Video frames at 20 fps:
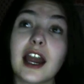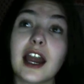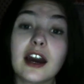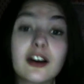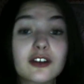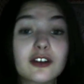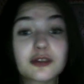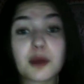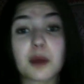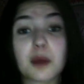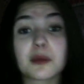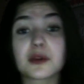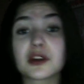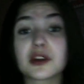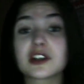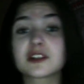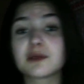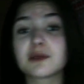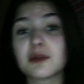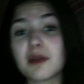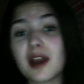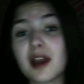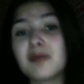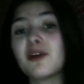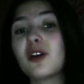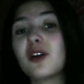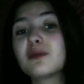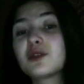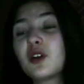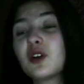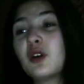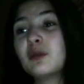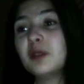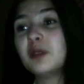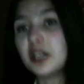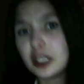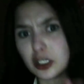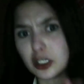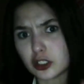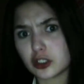I don't remember this, but my mom told
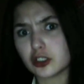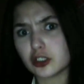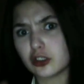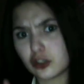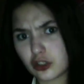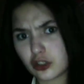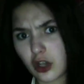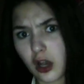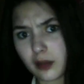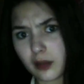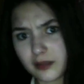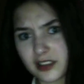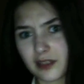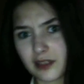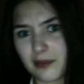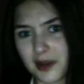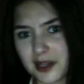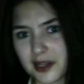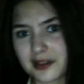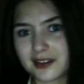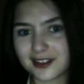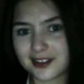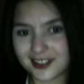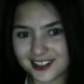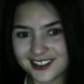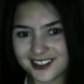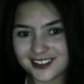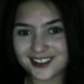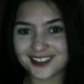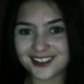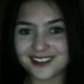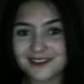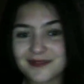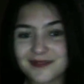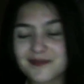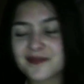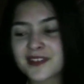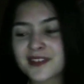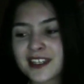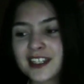me, good job, Samantha.
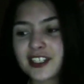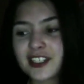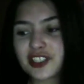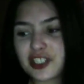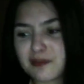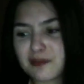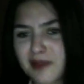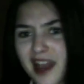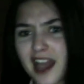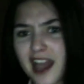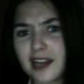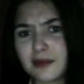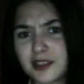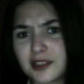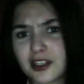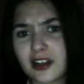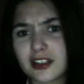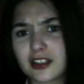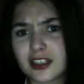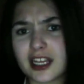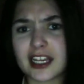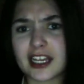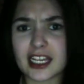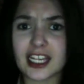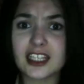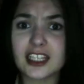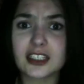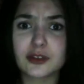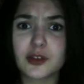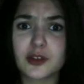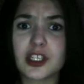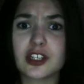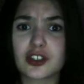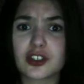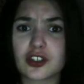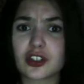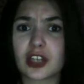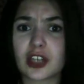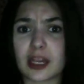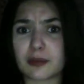She patted me on, like, in
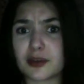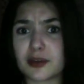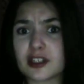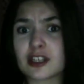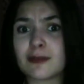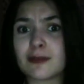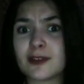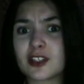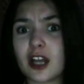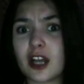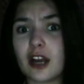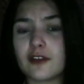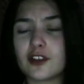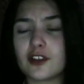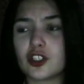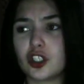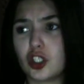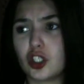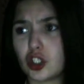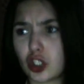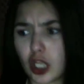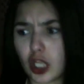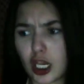teacher, like, principal's office, she's